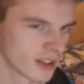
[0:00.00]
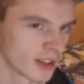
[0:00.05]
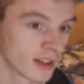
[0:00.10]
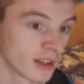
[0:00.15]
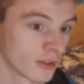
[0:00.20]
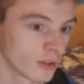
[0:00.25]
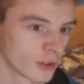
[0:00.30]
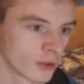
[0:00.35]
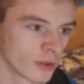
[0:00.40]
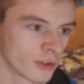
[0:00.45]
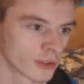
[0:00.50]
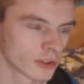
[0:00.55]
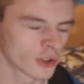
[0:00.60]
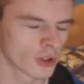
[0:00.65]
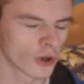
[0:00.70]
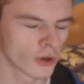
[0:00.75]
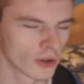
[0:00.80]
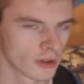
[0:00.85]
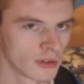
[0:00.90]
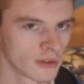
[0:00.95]
there we go, here's your
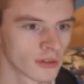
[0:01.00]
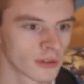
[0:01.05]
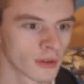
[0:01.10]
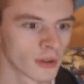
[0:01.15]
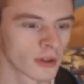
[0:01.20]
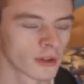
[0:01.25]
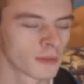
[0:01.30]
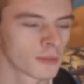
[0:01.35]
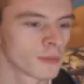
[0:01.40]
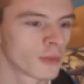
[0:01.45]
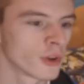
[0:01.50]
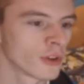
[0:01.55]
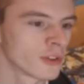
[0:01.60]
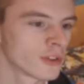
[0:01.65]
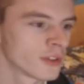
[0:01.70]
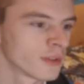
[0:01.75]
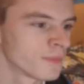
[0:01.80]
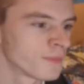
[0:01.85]
curtains, and I could put, you